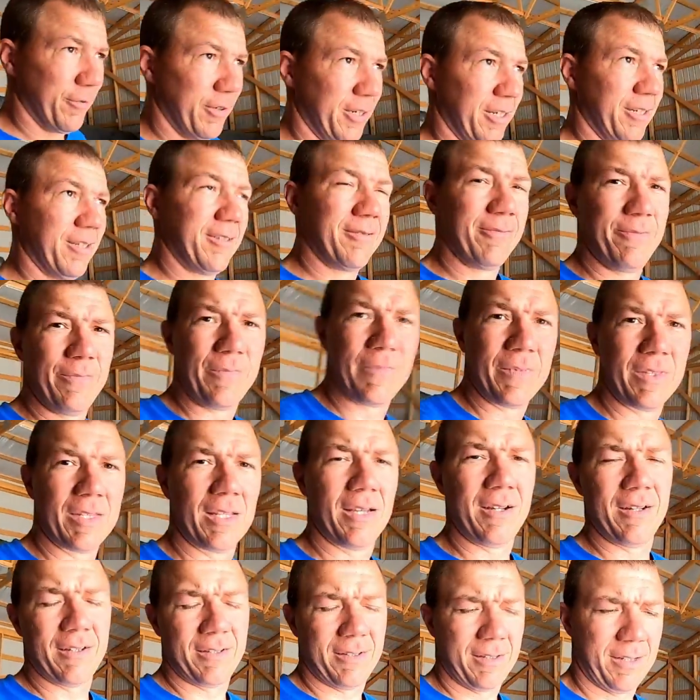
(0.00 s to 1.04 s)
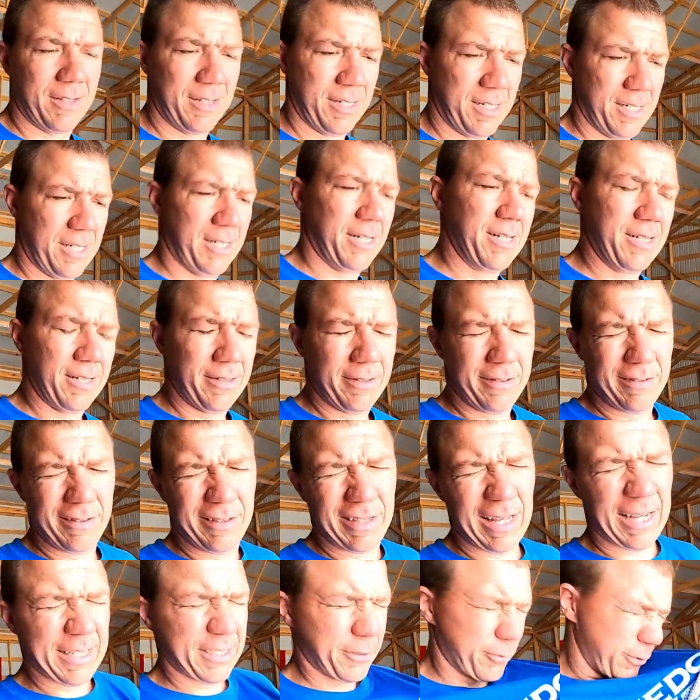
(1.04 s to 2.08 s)
over here.
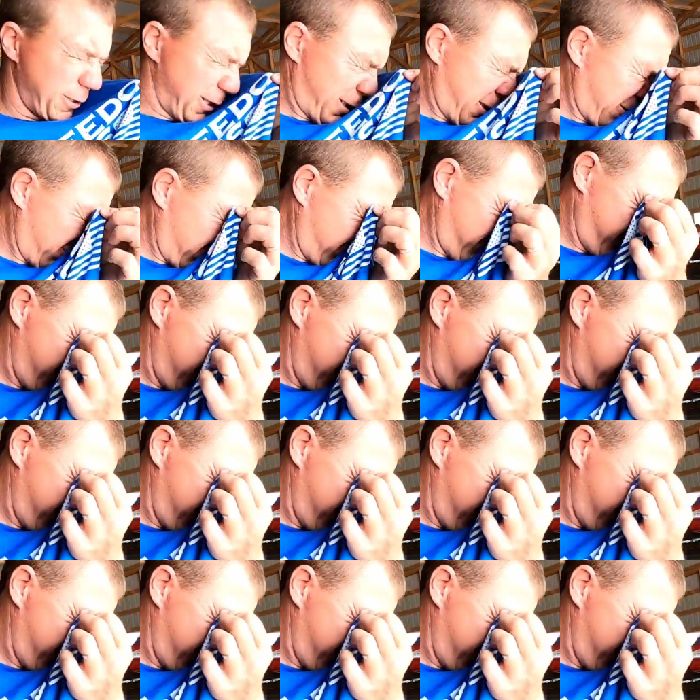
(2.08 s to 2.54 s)
Last week,